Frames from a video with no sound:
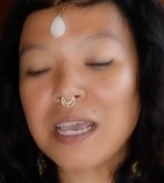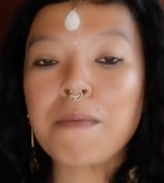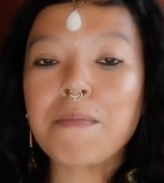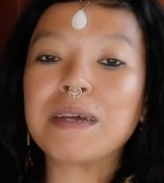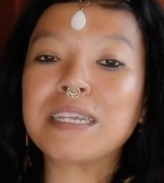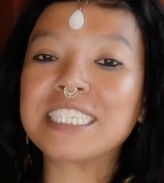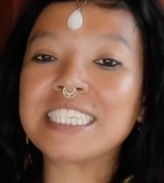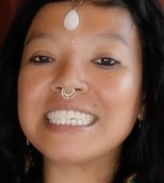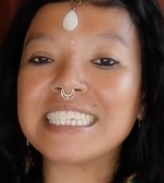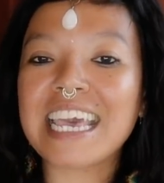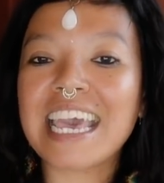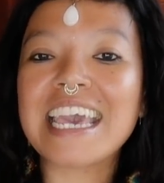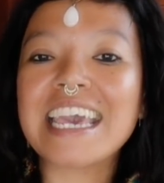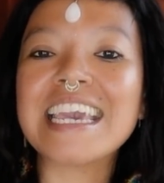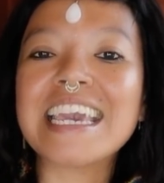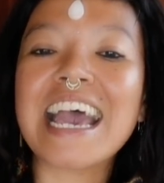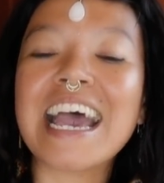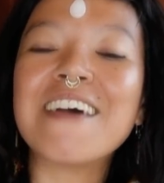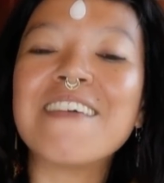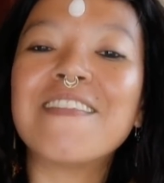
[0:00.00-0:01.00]
But
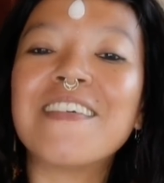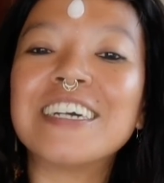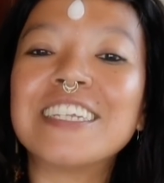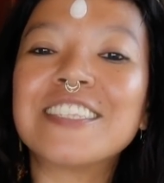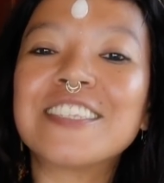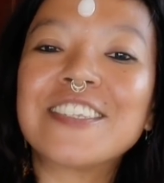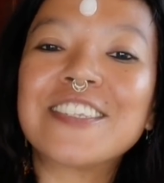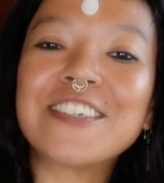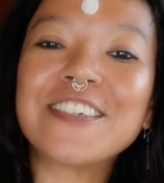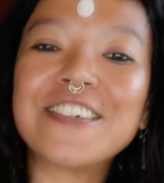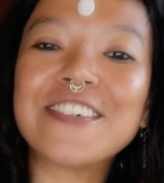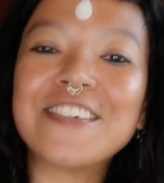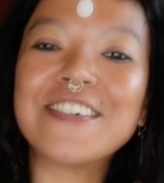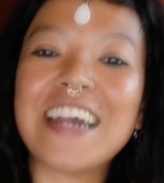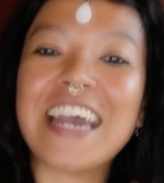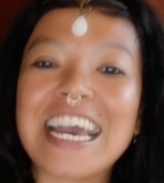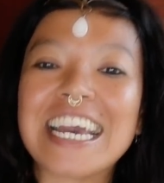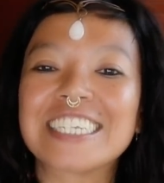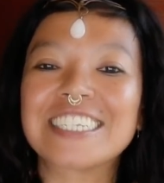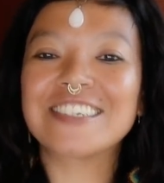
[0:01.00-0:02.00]
today I want to
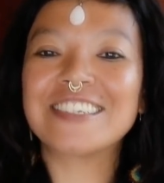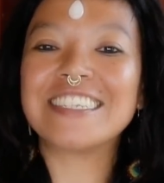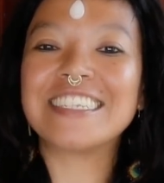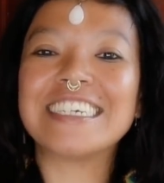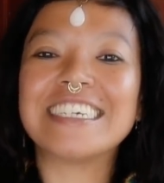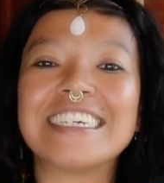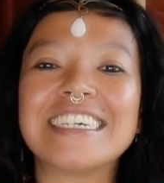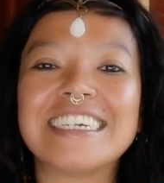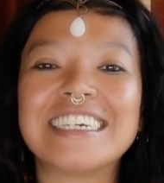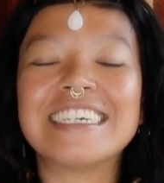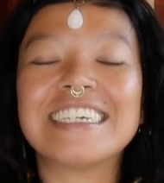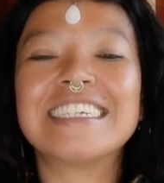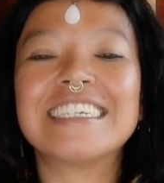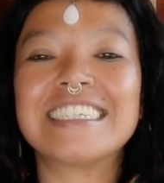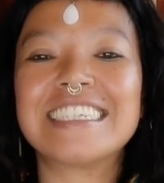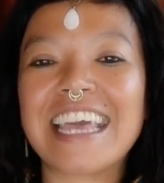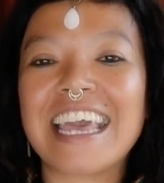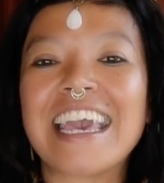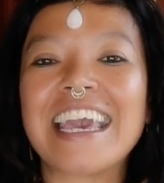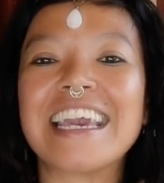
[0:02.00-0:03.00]
actually
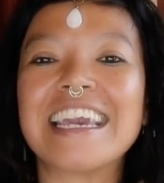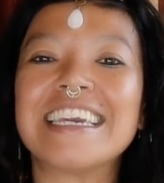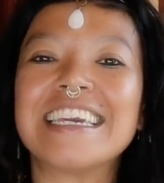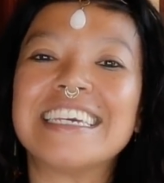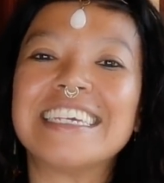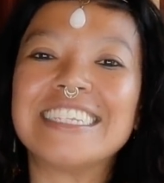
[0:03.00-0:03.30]
stay